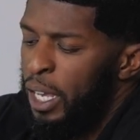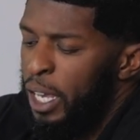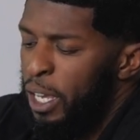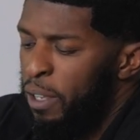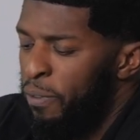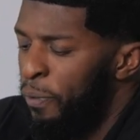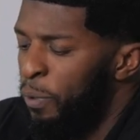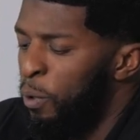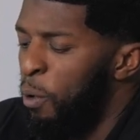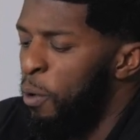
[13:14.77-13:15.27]

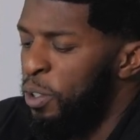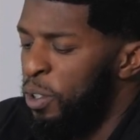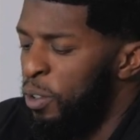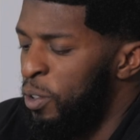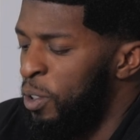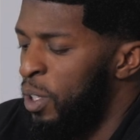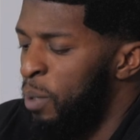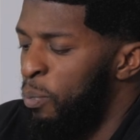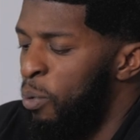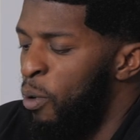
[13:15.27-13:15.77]

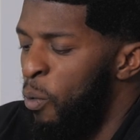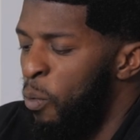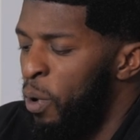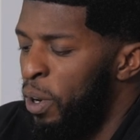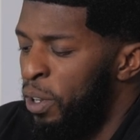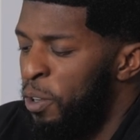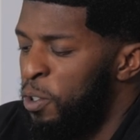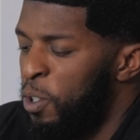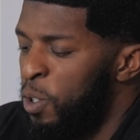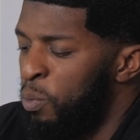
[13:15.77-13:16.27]
influencers to the point
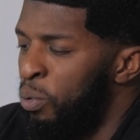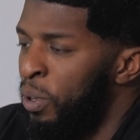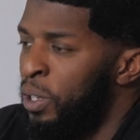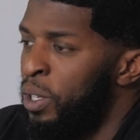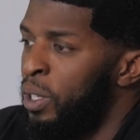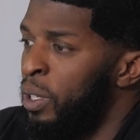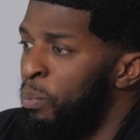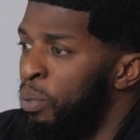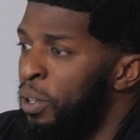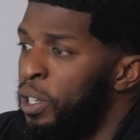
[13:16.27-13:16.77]
where they're just
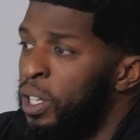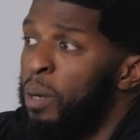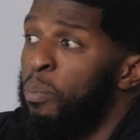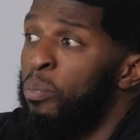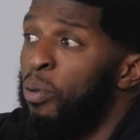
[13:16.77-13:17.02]
putting a